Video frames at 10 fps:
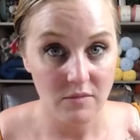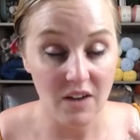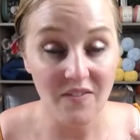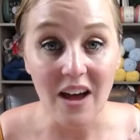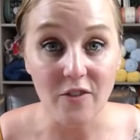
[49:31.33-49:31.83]

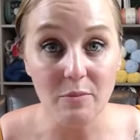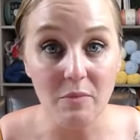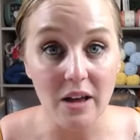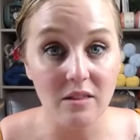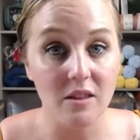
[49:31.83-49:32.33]
of every
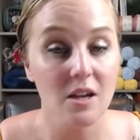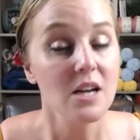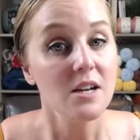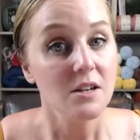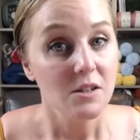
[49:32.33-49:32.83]
month.
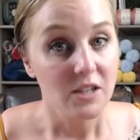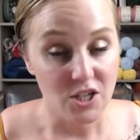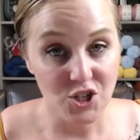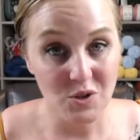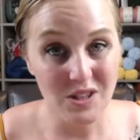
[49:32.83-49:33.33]
I'm
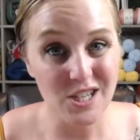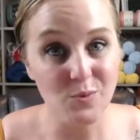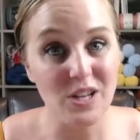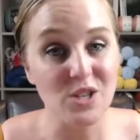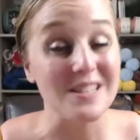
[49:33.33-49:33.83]
going to do it this
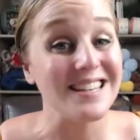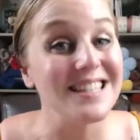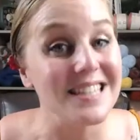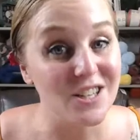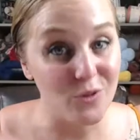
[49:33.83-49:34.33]
way so it's
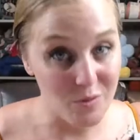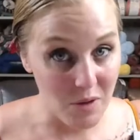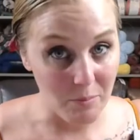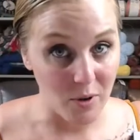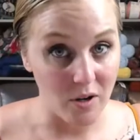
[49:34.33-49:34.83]
easy to
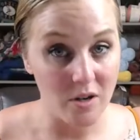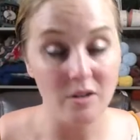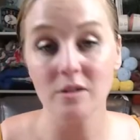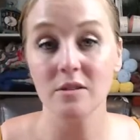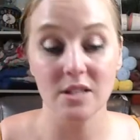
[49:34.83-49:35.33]
remember.
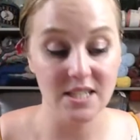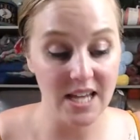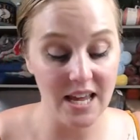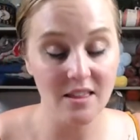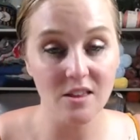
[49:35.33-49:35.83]
The
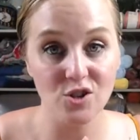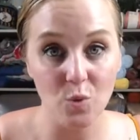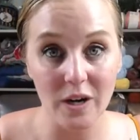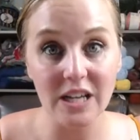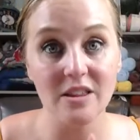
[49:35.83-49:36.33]
tenth,
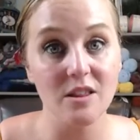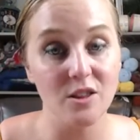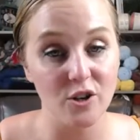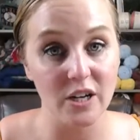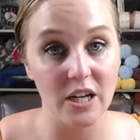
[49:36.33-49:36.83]
twentieth, and
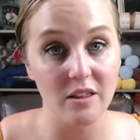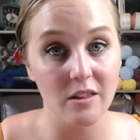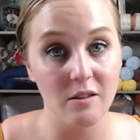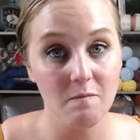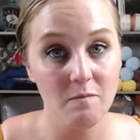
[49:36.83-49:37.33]
thirtieth
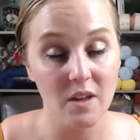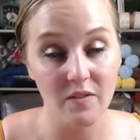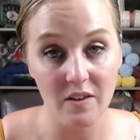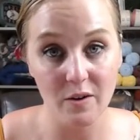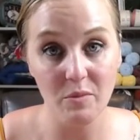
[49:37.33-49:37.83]
of
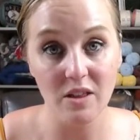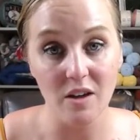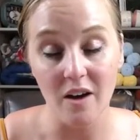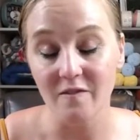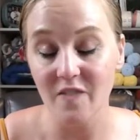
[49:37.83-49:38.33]
every month
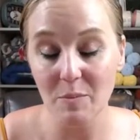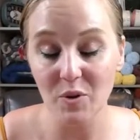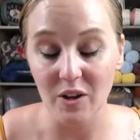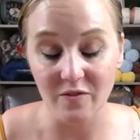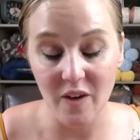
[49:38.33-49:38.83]
on
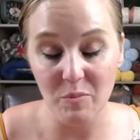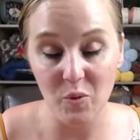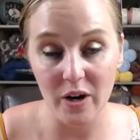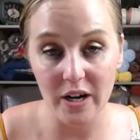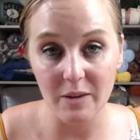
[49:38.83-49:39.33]
Febu in
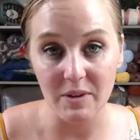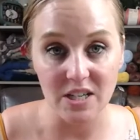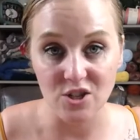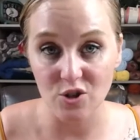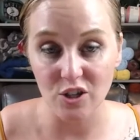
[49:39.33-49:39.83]
February,
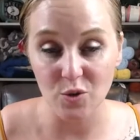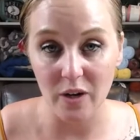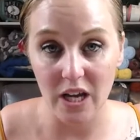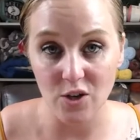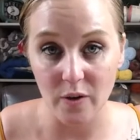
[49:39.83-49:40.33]
because there's only
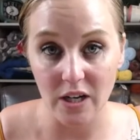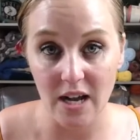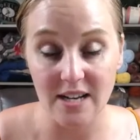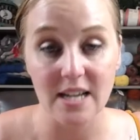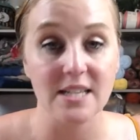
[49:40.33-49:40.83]
twenty-eight,
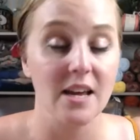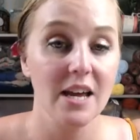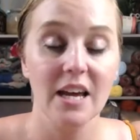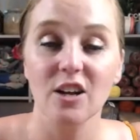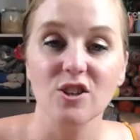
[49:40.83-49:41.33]
twenty-nine days.
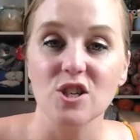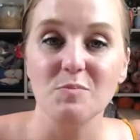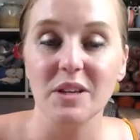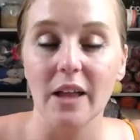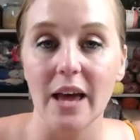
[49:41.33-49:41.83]
It'll just
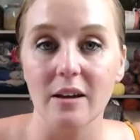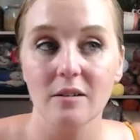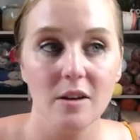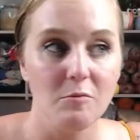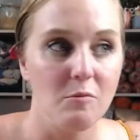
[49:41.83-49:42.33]
be like
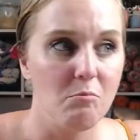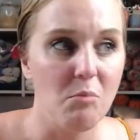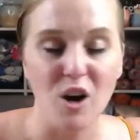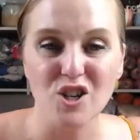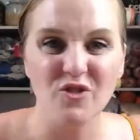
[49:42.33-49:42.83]

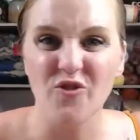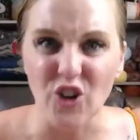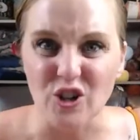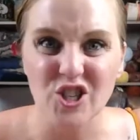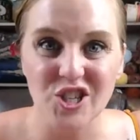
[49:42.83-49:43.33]
March
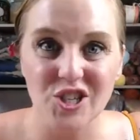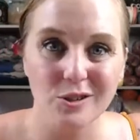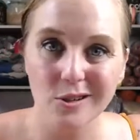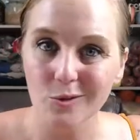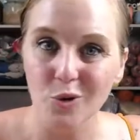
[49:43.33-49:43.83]
first
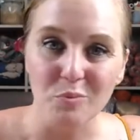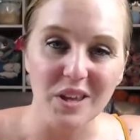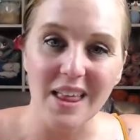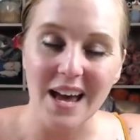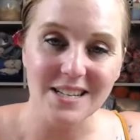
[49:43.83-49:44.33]
will
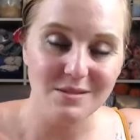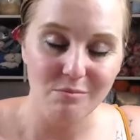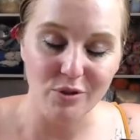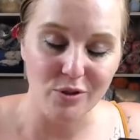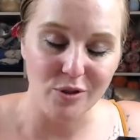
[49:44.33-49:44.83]
be that
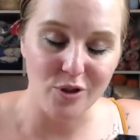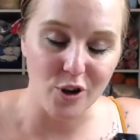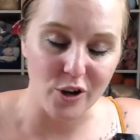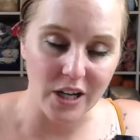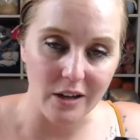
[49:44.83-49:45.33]

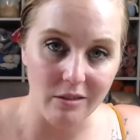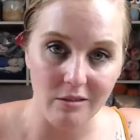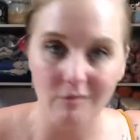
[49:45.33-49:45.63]
thirtieth